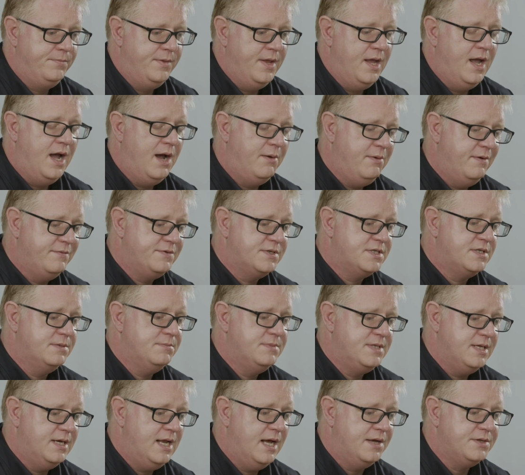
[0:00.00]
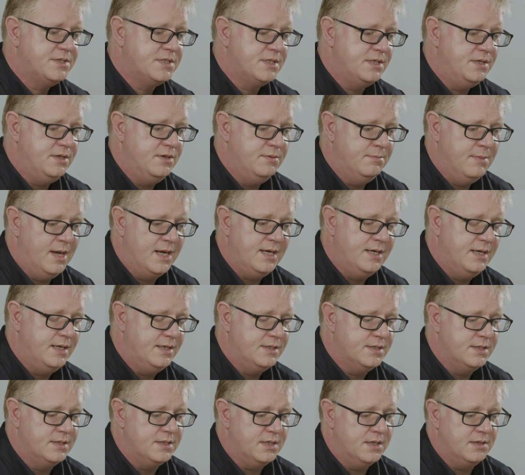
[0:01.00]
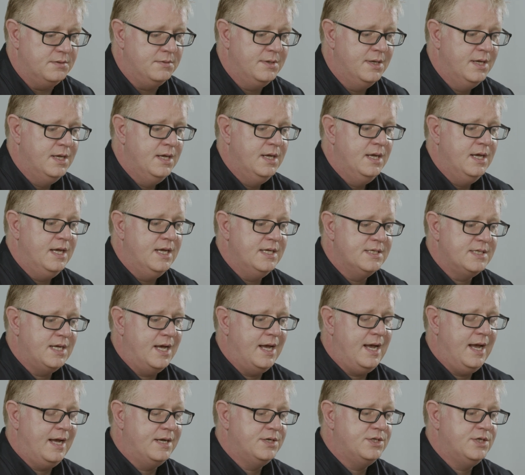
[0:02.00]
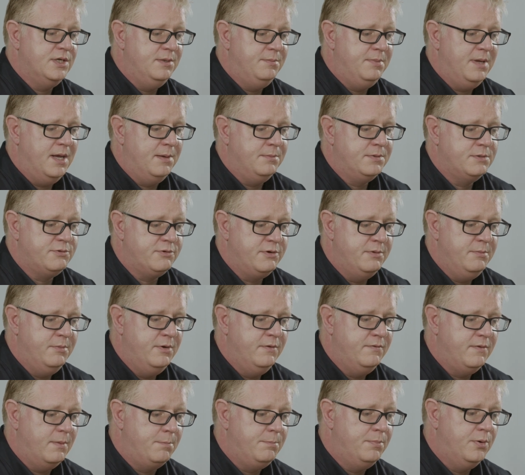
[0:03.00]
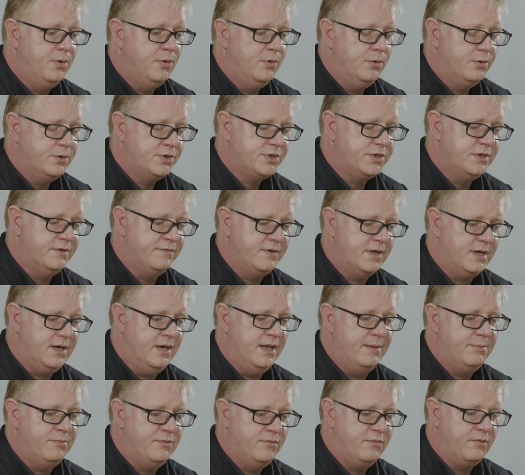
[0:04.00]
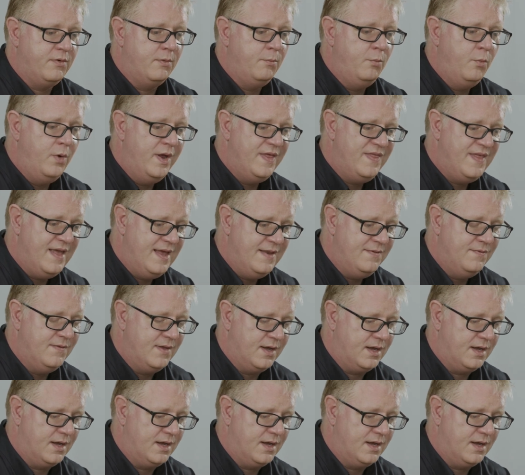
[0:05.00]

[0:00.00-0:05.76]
However, something else that you may need to do is actually be able to remove a portion of a clip from within the